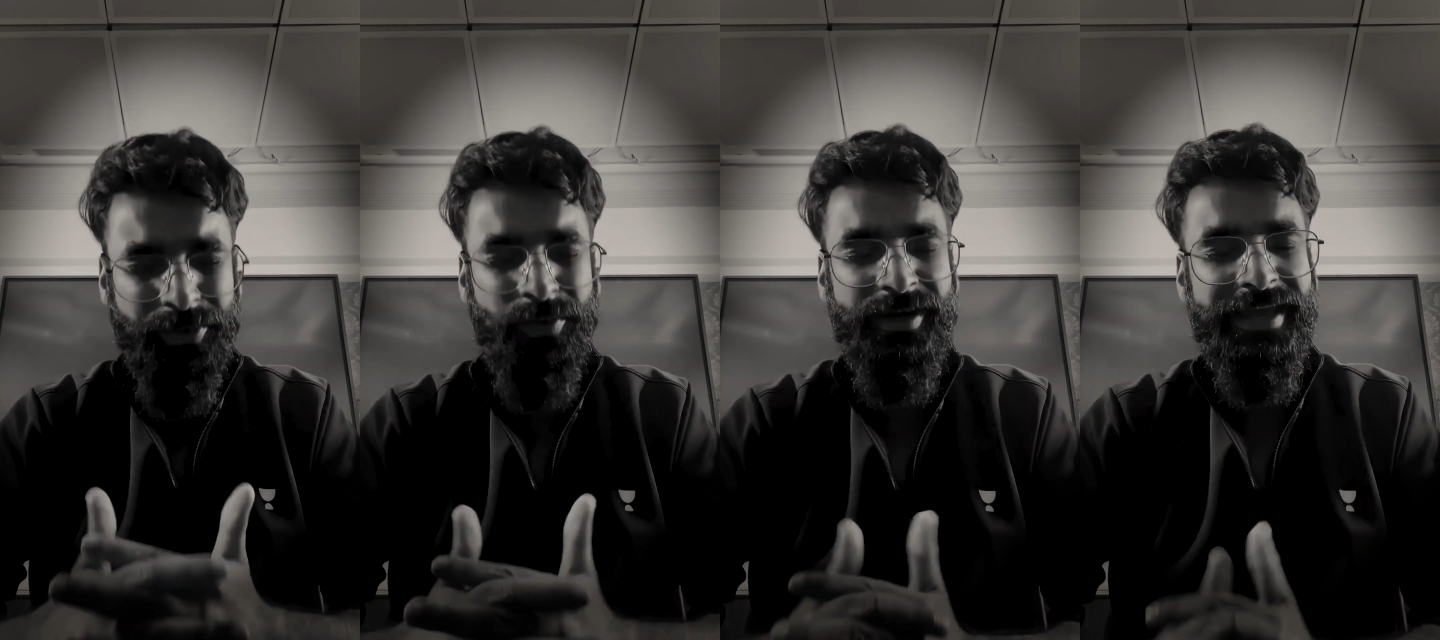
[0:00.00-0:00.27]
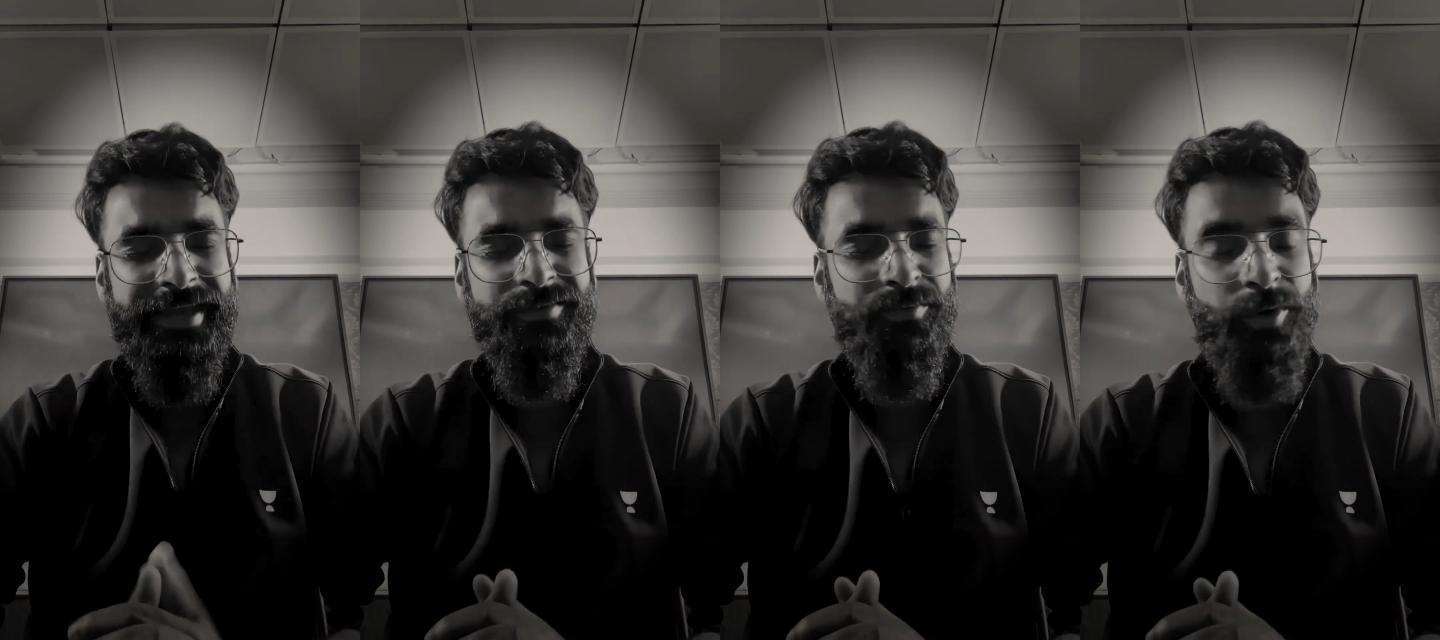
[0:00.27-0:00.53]
know
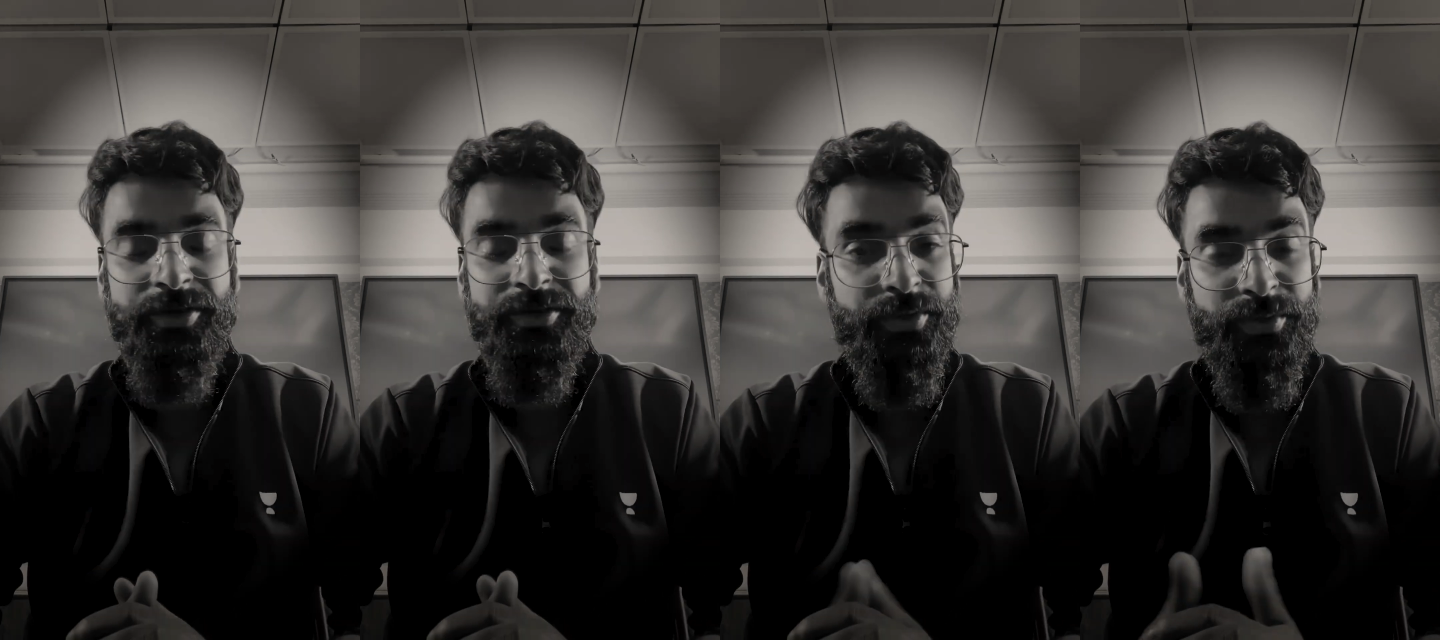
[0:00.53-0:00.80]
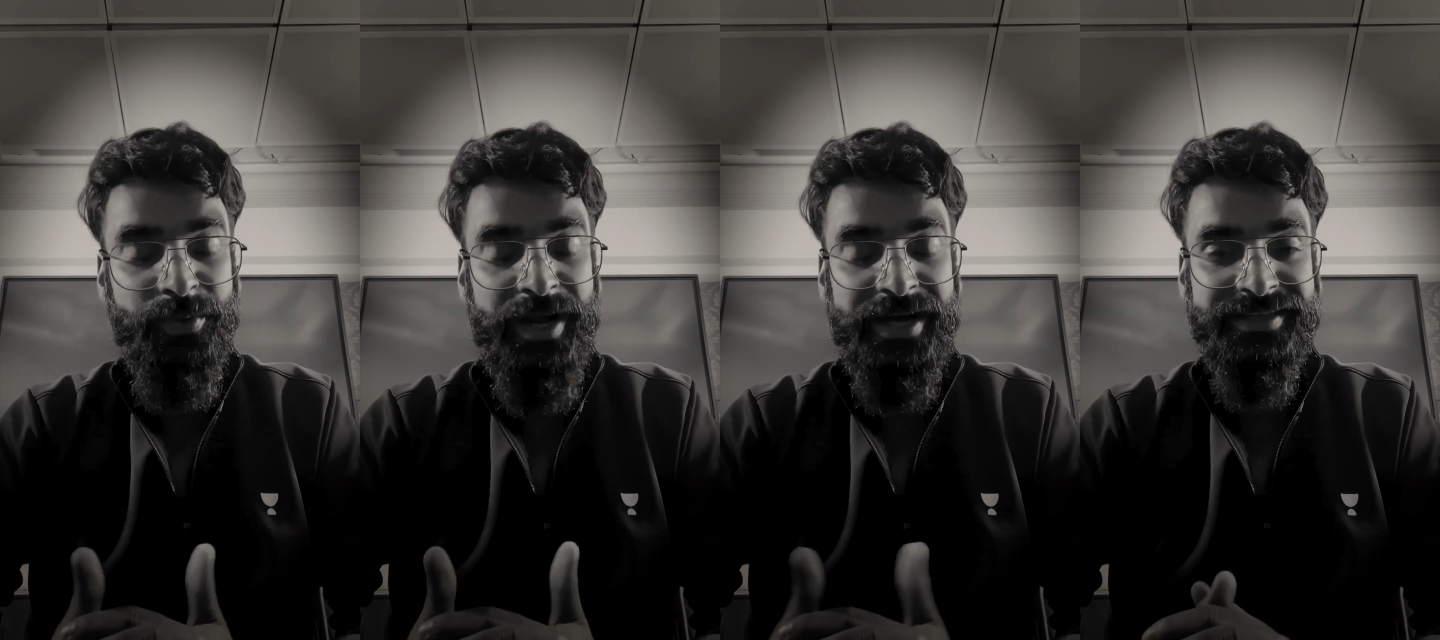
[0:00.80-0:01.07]
like what to
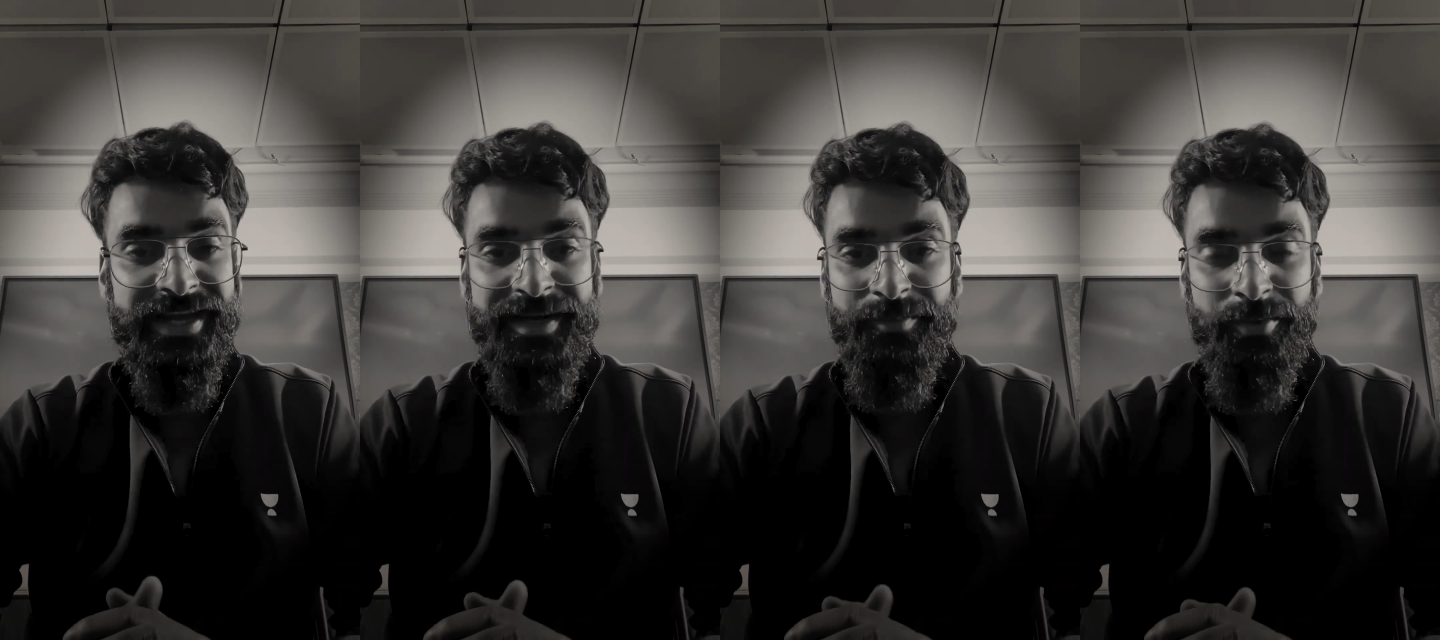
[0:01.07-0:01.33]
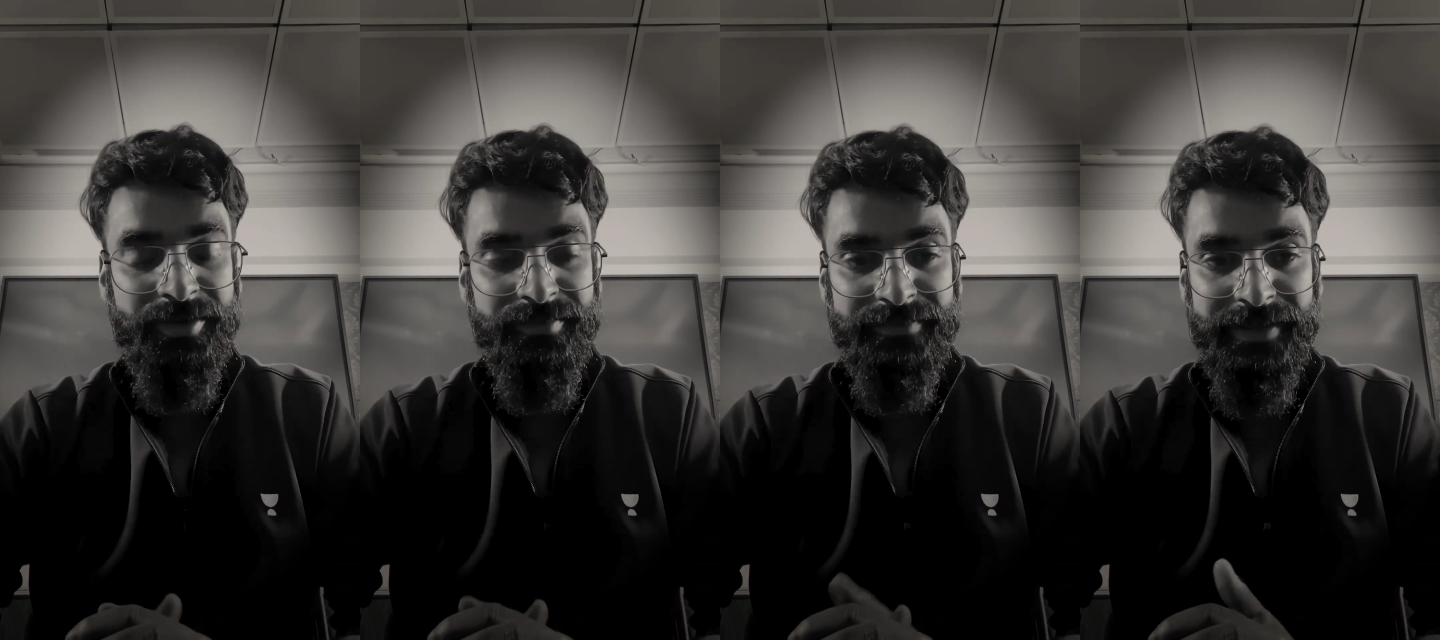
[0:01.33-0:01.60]
do at that
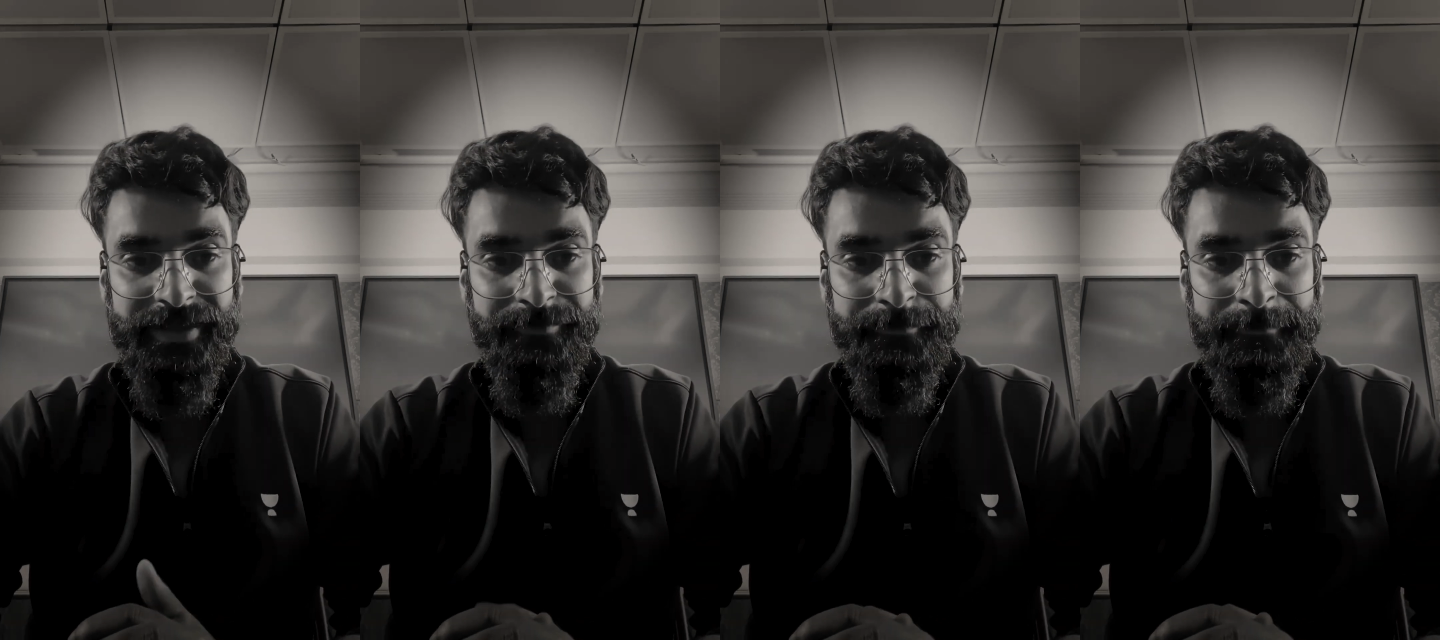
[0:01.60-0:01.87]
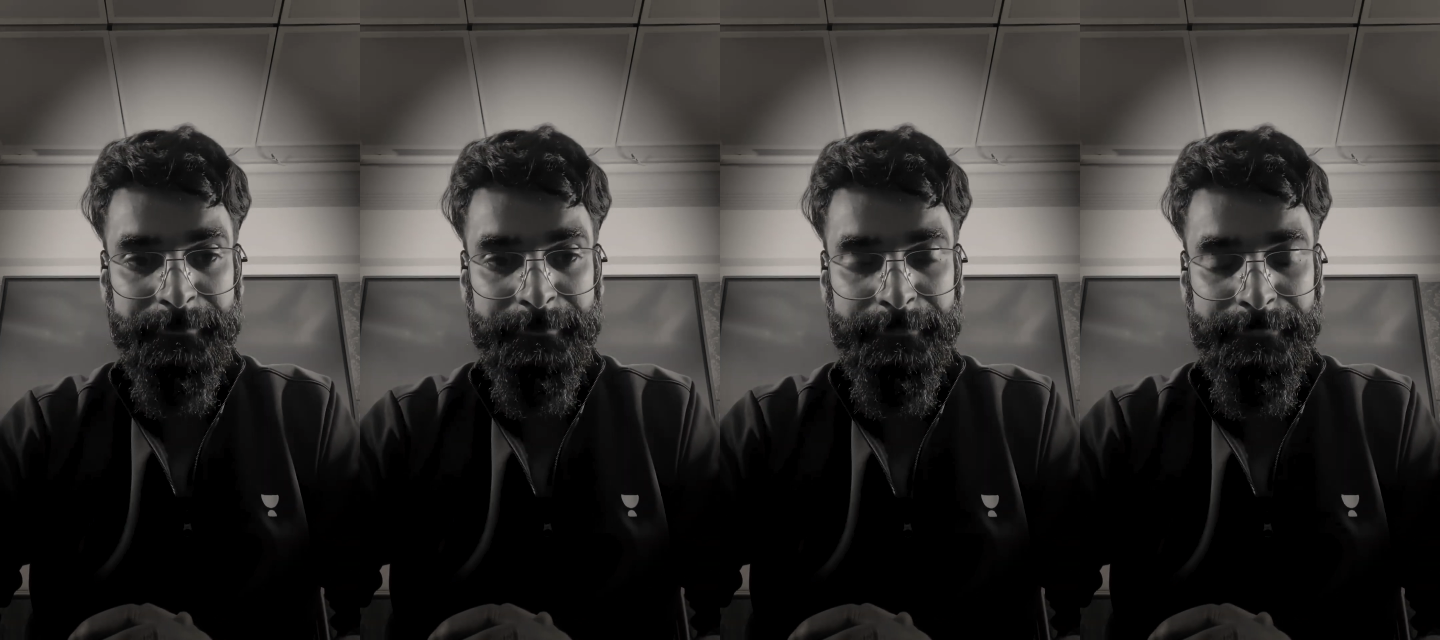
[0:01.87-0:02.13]
point of time
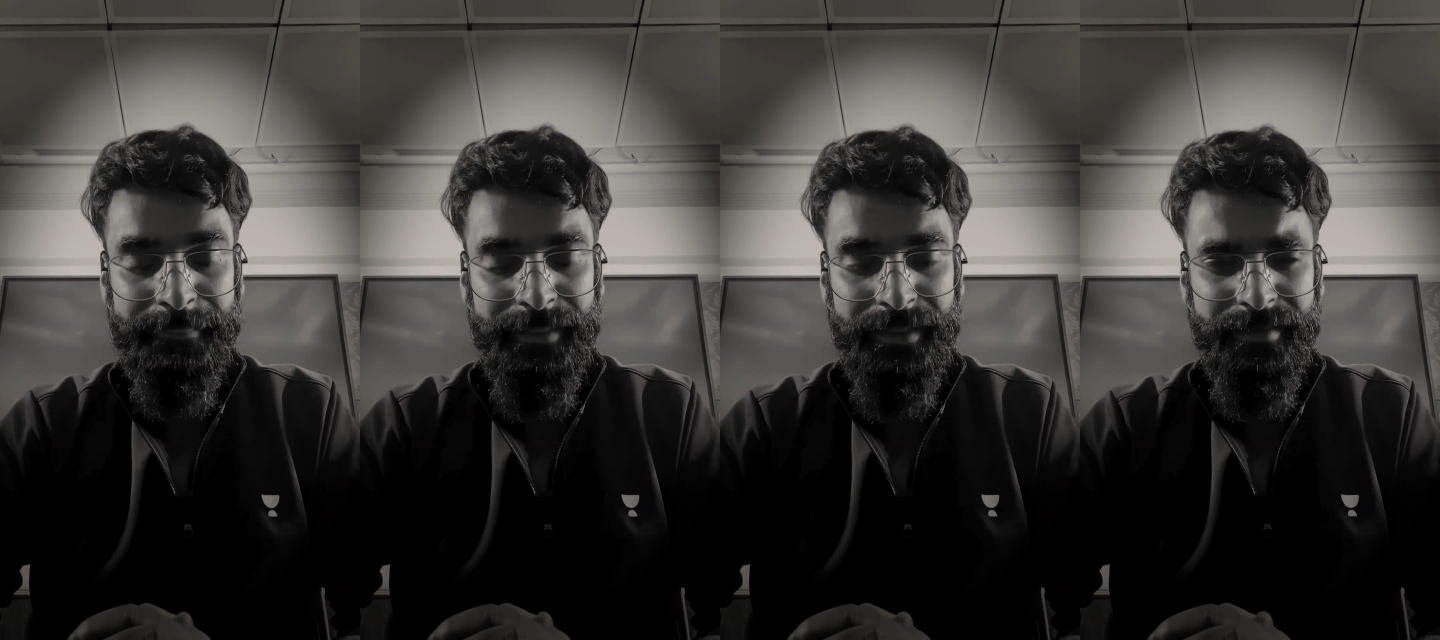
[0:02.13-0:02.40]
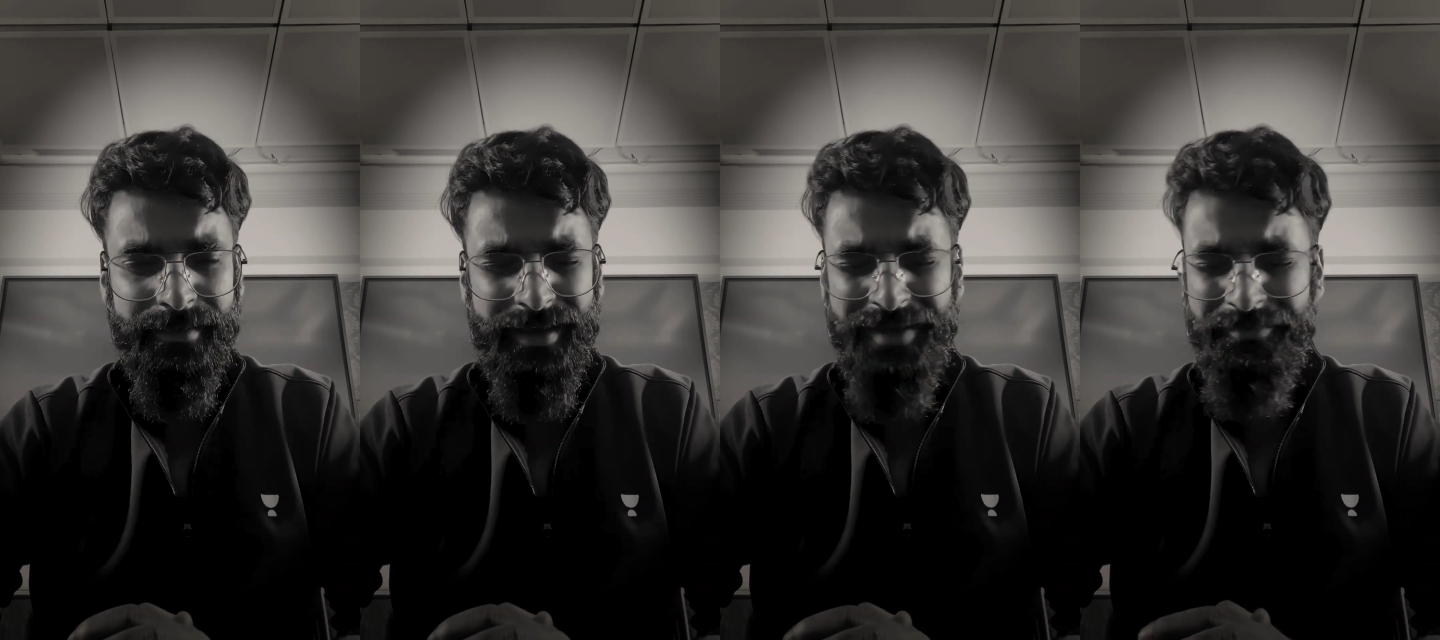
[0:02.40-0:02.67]

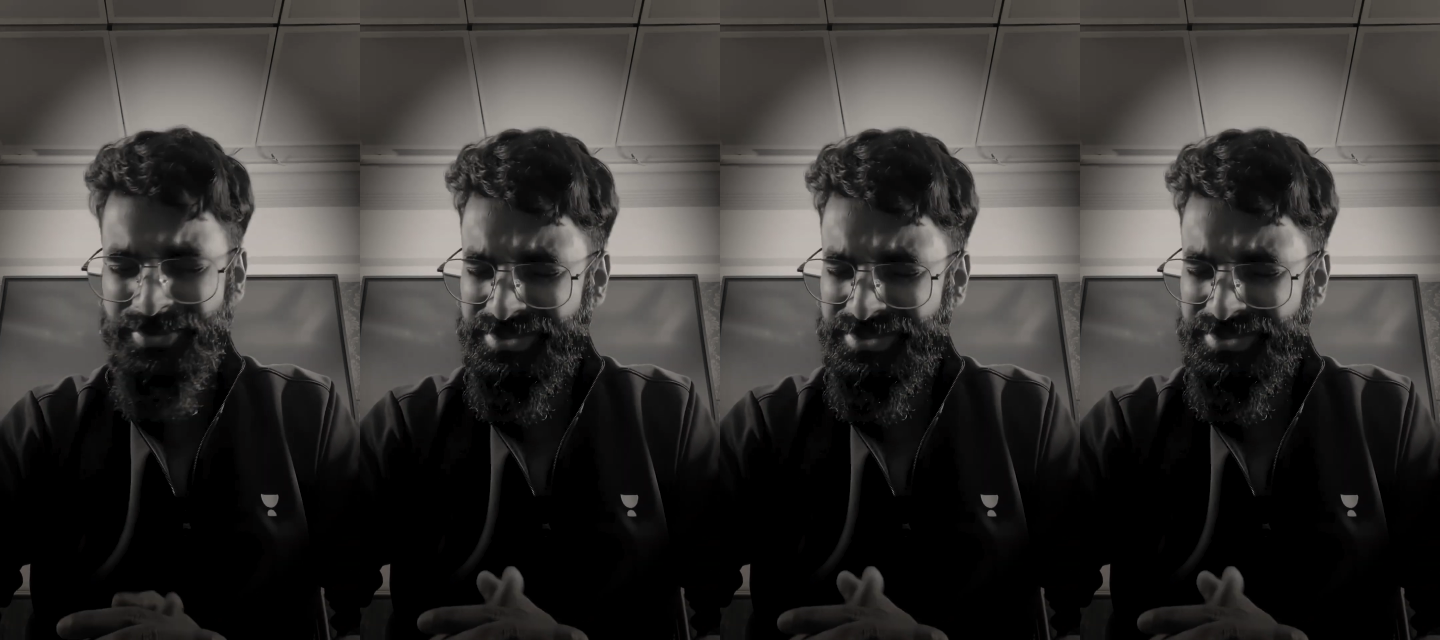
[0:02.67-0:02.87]
i was